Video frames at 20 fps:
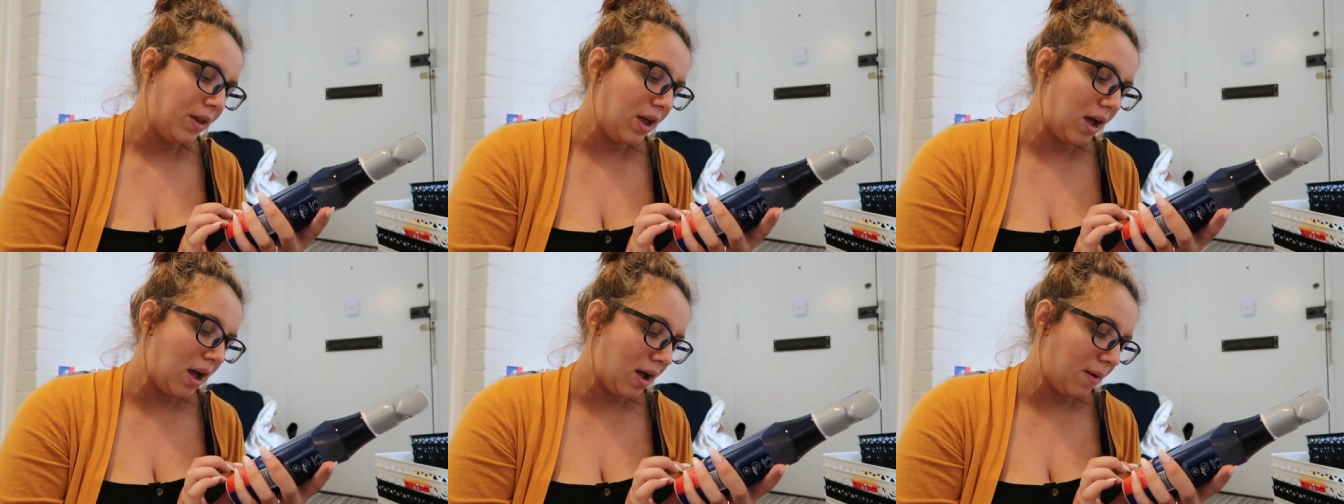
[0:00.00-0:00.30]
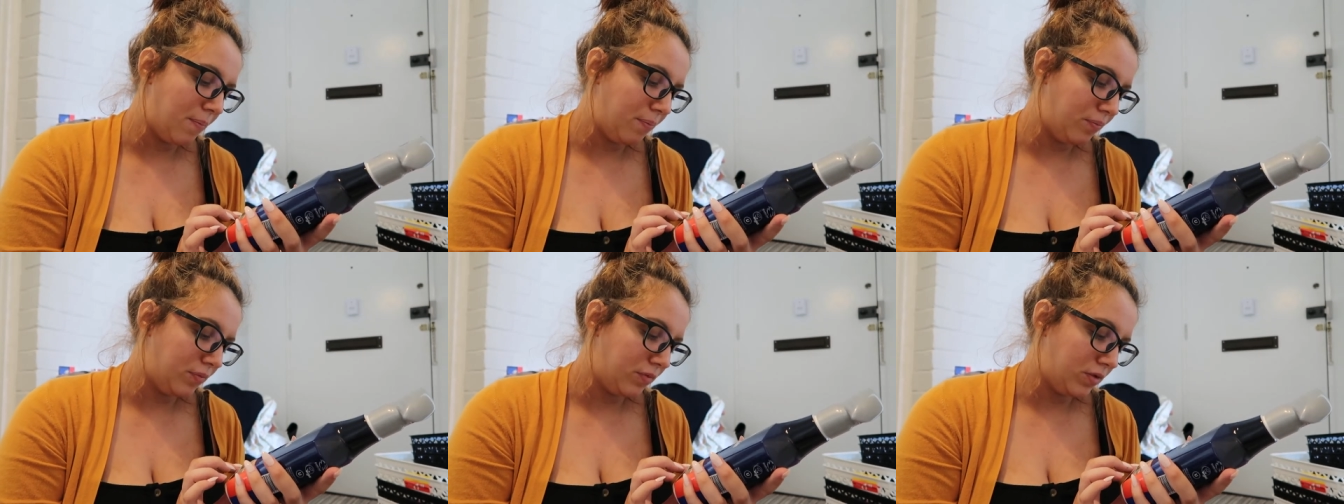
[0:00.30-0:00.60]

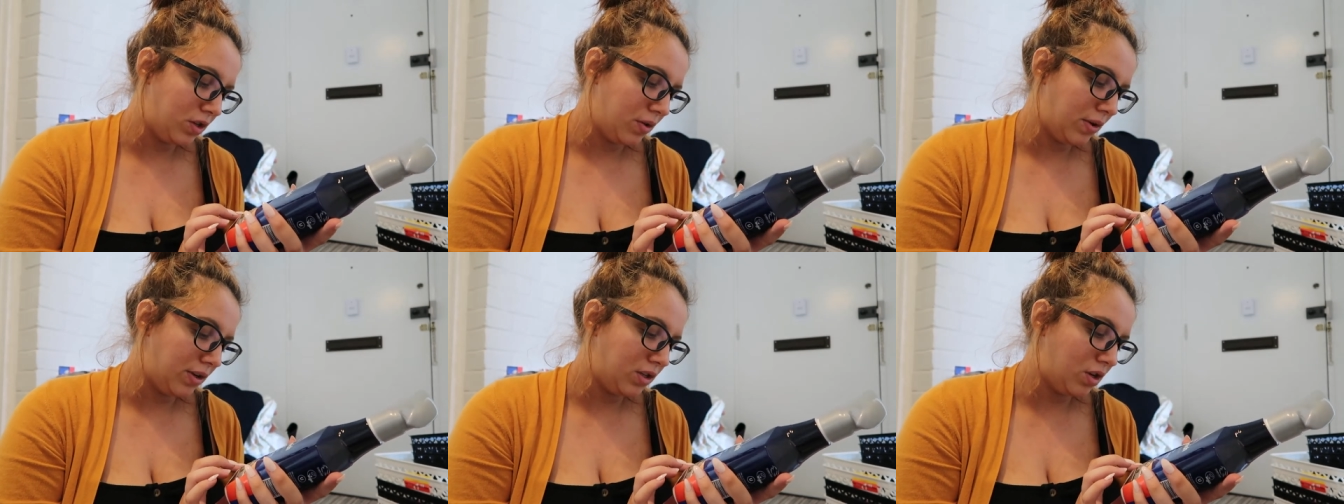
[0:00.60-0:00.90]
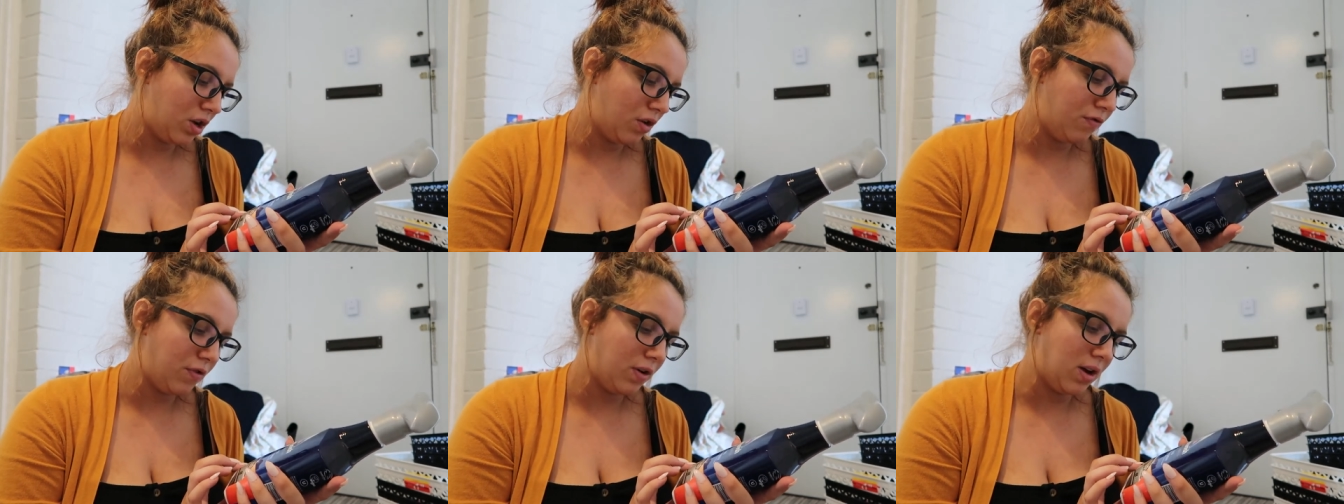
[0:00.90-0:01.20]
um, so it's
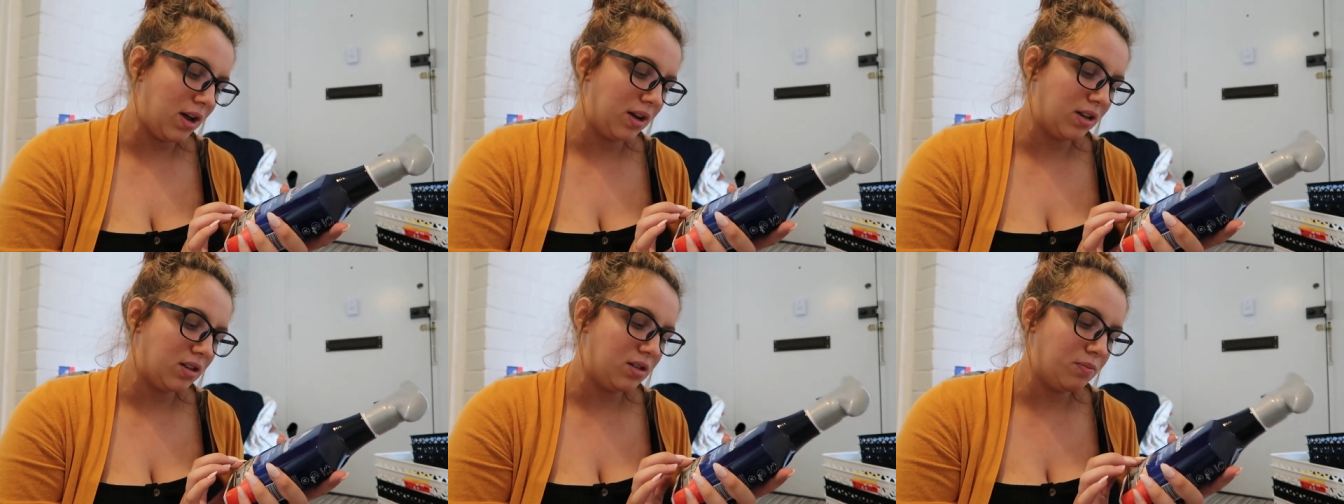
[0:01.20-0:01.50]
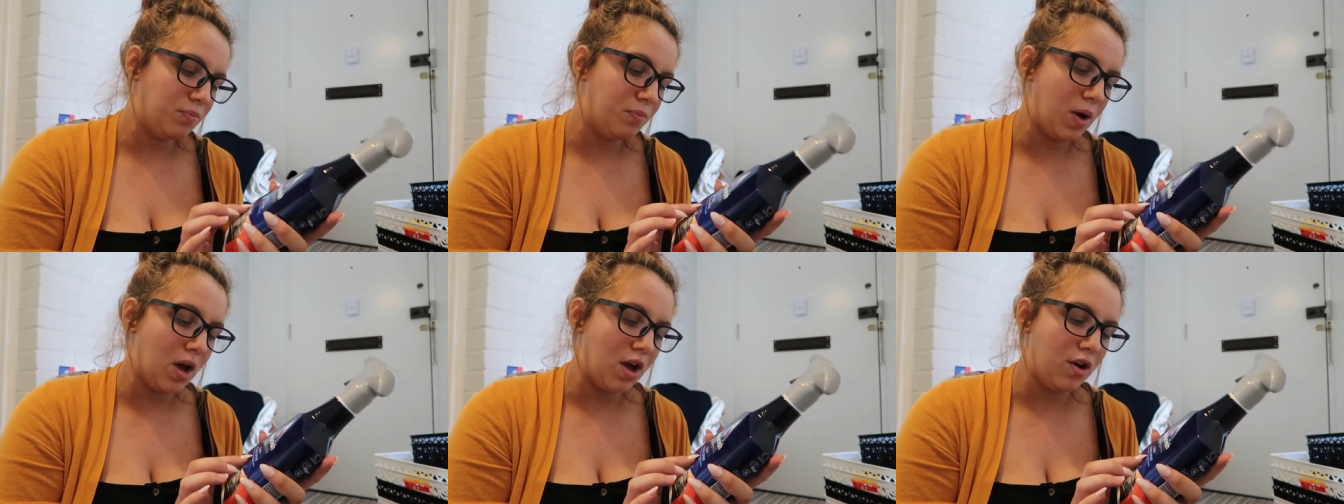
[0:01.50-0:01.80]
good for like
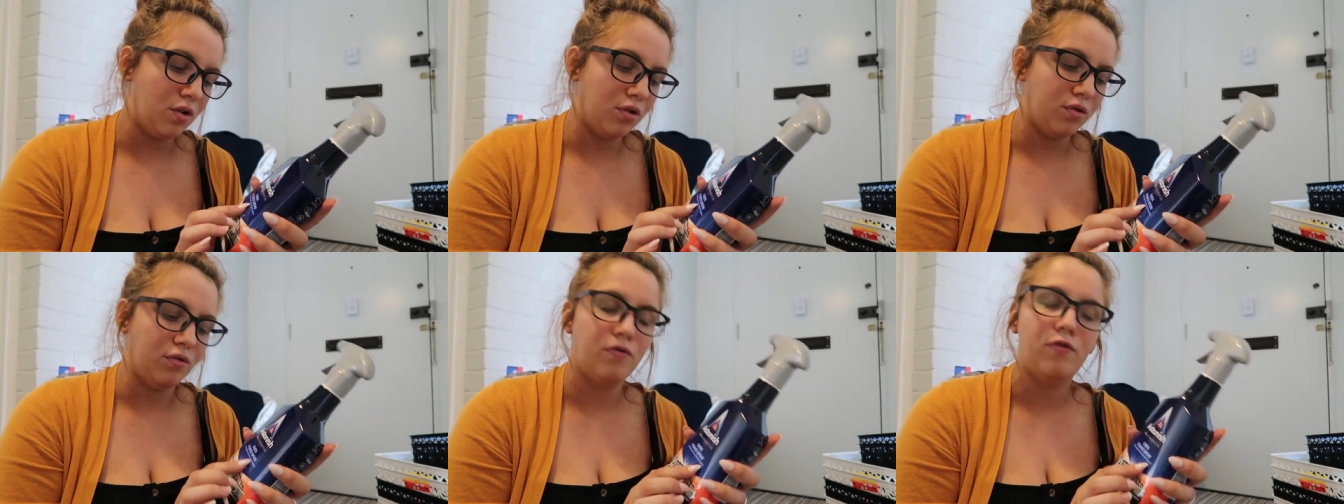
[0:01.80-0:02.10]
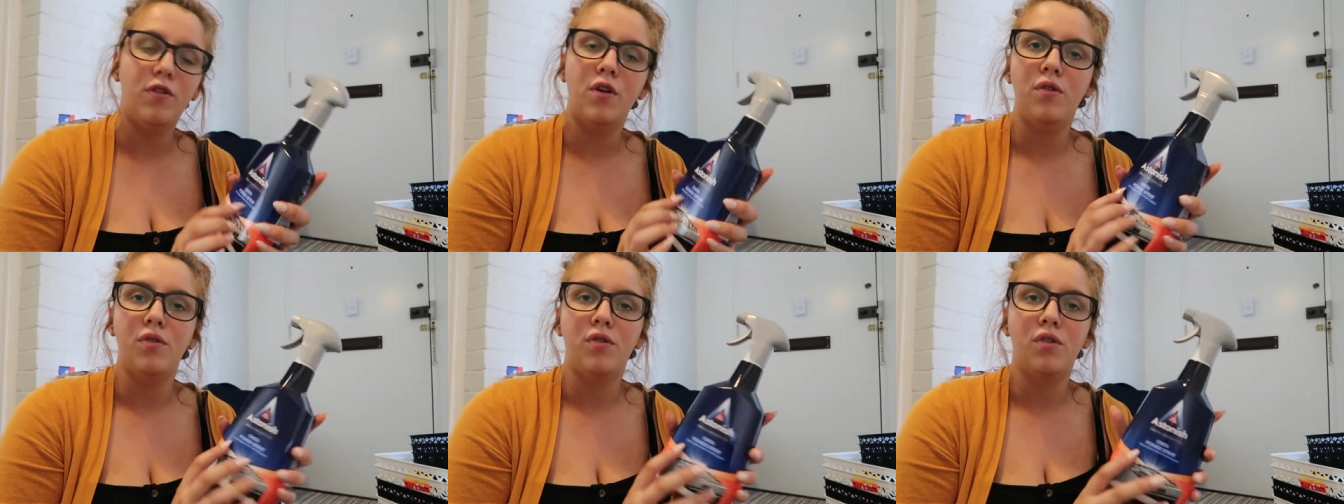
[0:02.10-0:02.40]
burnt on
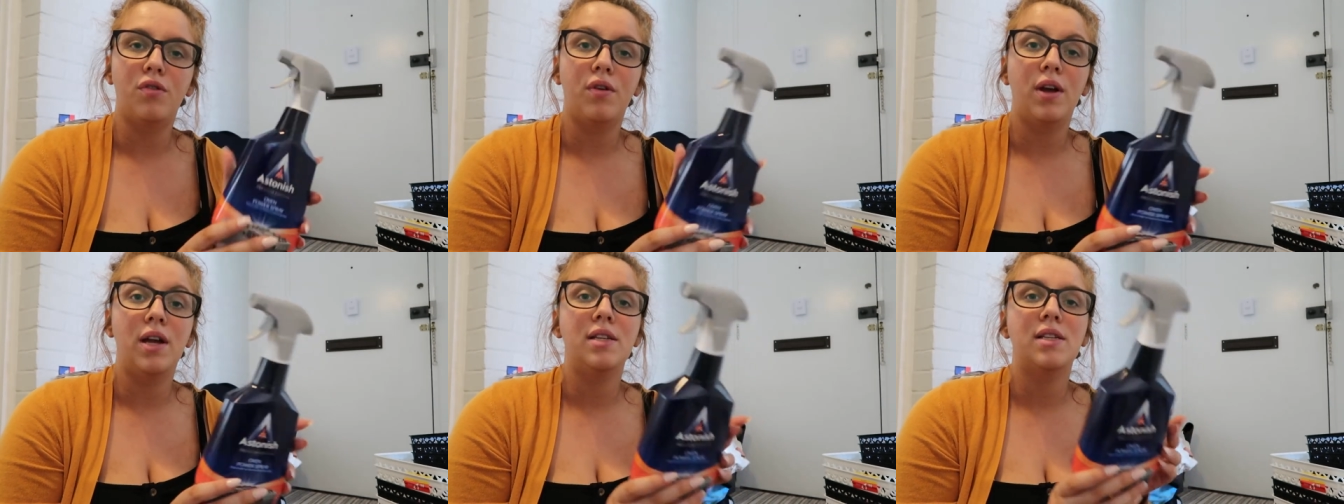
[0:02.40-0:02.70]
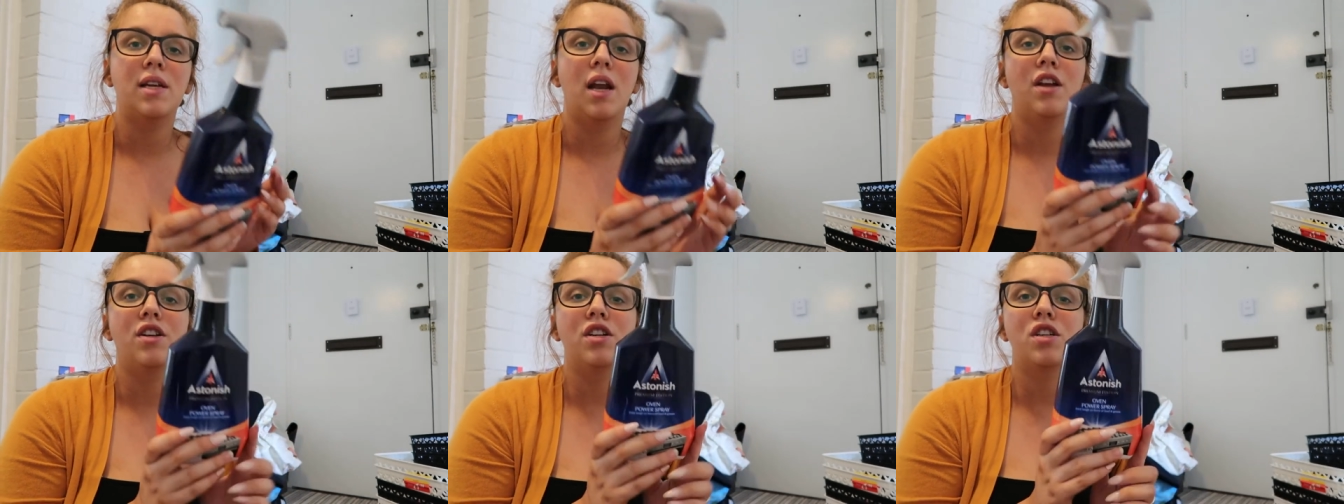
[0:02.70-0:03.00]
food and
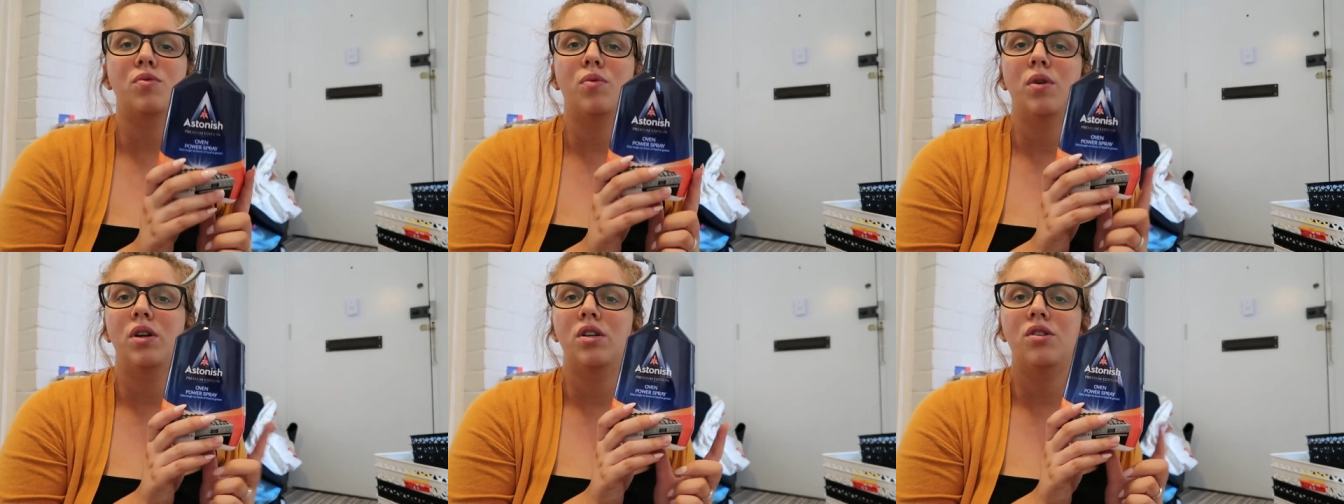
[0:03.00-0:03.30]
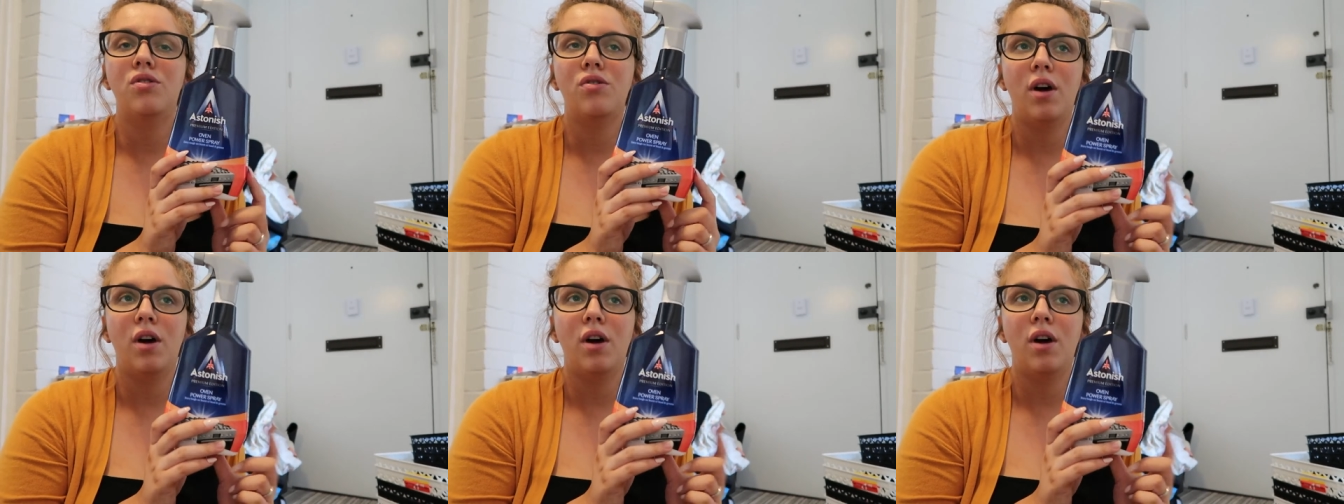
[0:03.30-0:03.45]
grease and I just wanted to